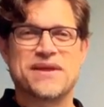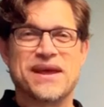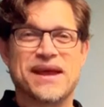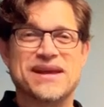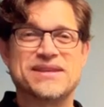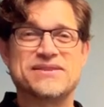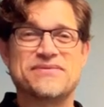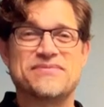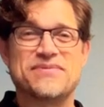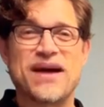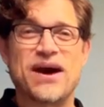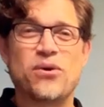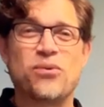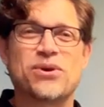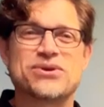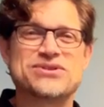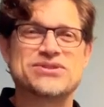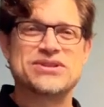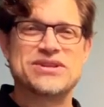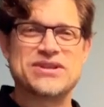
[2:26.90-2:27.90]
As if that
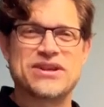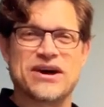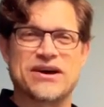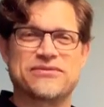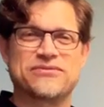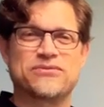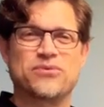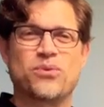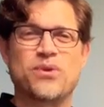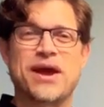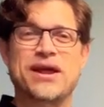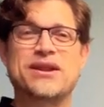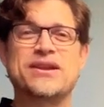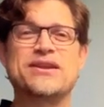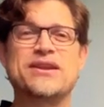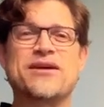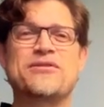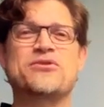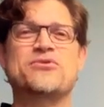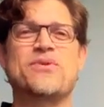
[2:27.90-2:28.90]
wasn't enough, we had
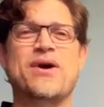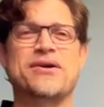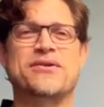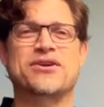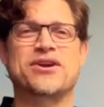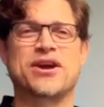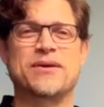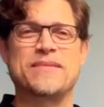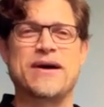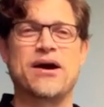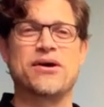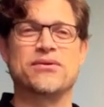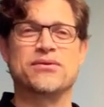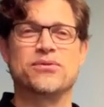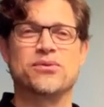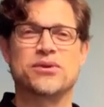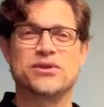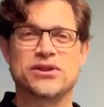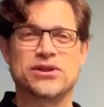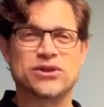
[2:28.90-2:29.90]
another rider come
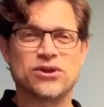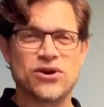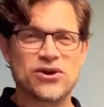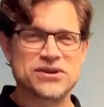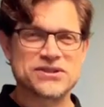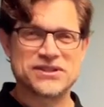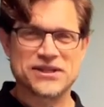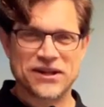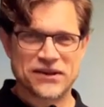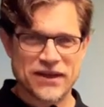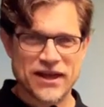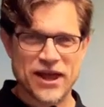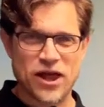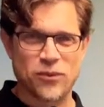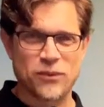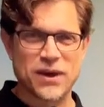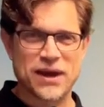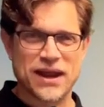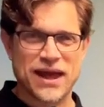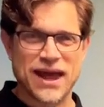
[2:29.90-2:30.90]
out with a long-tailed
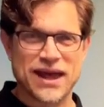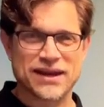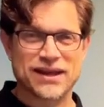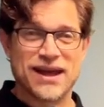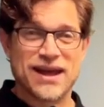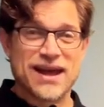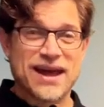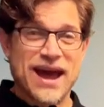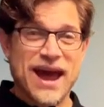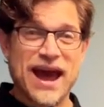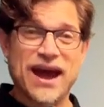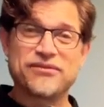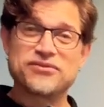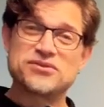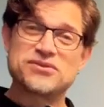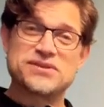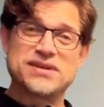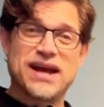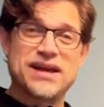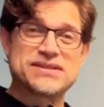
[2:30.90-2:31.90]
helmet and,
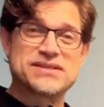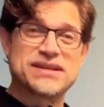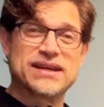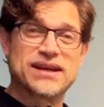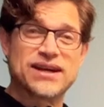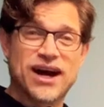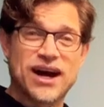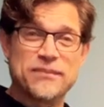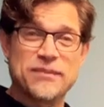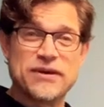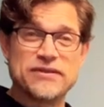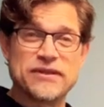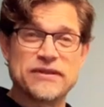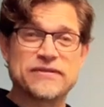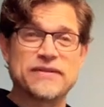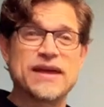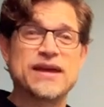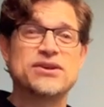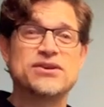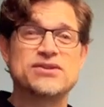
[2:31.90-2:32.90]
after testing, comment
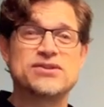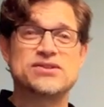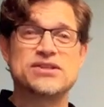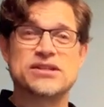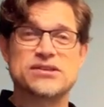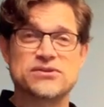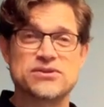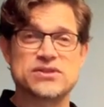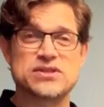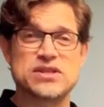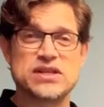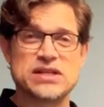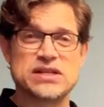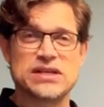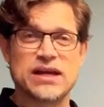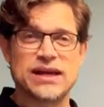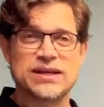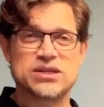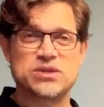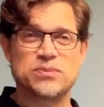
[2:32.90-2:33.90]
that they could see their
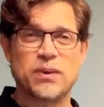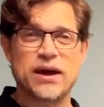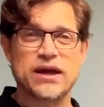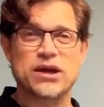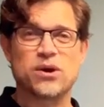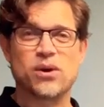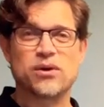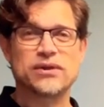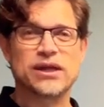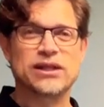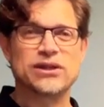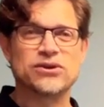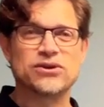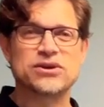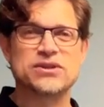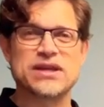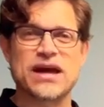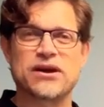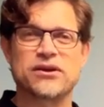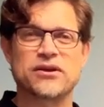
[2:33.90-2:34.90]
CDA spike when they
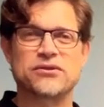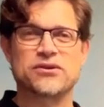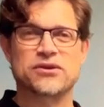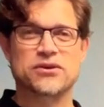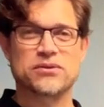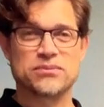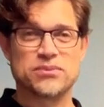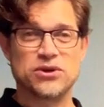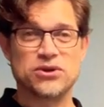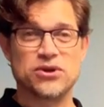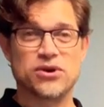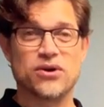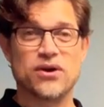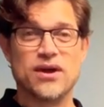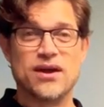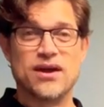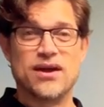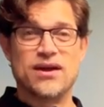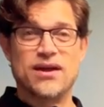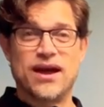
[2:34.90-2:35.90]
looked down at their
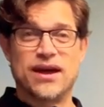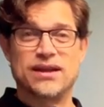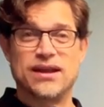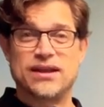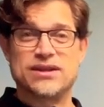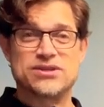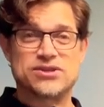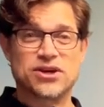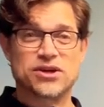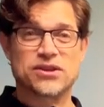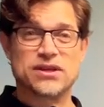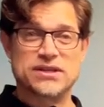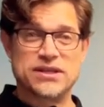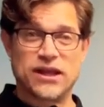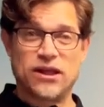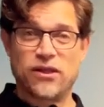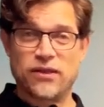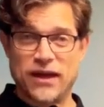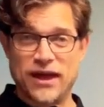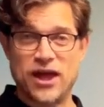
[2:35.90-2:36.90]
computer and stuck the
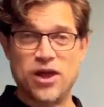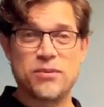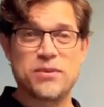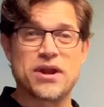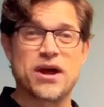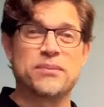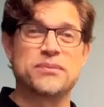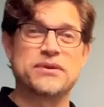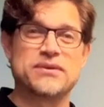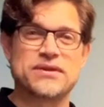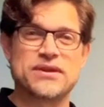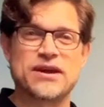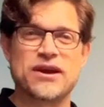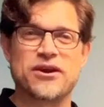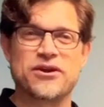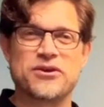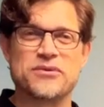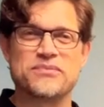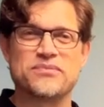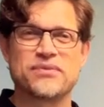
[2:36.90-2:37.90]
tail of the helmet up in the
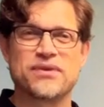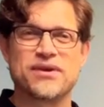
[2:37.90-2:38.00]
air.